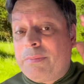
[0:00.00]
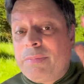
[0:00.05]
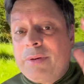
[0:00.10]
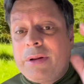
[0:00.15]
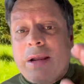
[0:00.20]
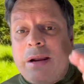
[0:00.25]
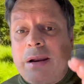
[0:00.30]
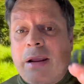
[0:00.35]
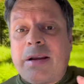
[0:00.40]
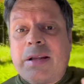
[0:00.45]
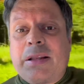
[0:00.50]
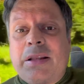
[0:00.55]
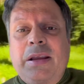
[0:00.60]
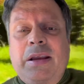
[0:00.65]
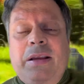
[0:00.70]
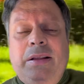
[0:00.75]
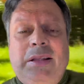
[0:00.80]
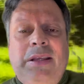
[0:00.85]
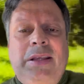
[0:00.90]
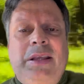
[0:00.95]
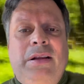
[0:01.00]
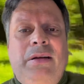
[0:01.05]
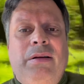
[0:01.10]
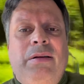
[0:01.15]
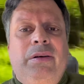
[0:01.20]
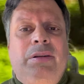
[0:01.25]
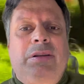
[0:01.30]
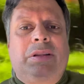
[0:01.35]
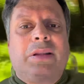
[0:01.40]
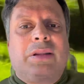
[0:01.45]
But I like the idea a
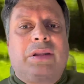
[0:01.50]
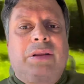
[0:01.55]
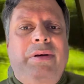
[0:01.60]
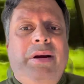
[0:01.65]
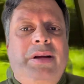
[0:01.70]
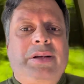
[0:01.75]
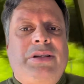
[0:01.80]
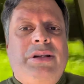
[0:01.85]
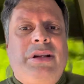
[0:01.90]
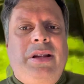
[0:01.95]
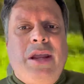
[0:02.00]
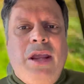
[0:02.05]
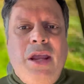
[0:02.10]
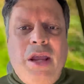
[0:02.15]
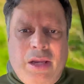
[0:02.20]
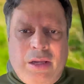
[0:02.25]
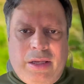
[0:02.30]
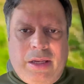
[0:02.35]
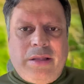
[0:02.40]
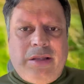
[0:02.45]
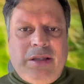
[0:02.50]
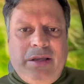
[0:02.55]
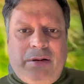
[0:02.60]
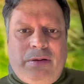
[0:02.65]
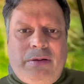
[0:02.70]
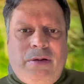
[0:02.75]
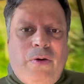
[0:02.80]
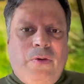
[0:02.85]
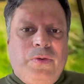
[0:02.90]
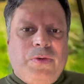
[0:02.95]
lot, that you're actually getting
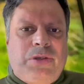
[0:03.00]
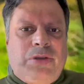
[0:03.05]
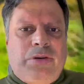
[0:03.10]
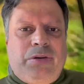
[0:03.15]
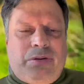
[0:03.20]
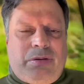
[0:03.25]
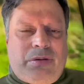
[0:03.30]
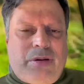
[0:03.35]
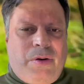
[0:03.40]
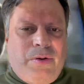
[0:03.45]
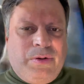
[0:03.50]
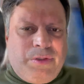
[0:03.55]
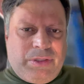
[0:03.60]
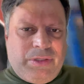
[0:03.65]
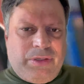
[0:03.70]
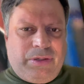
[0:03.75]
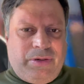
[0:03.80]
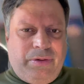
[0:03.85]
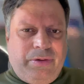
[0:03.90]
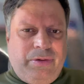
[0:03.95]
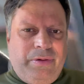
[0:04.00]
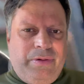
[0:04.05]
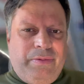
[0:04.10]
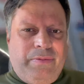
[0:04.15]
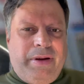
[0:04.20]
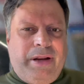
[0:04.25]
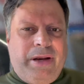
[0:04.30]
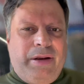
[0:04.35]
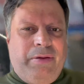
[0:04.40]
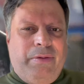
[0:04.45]
closer to
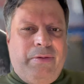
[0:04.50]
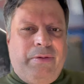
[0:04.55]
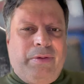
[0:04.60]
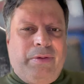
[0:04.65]
where you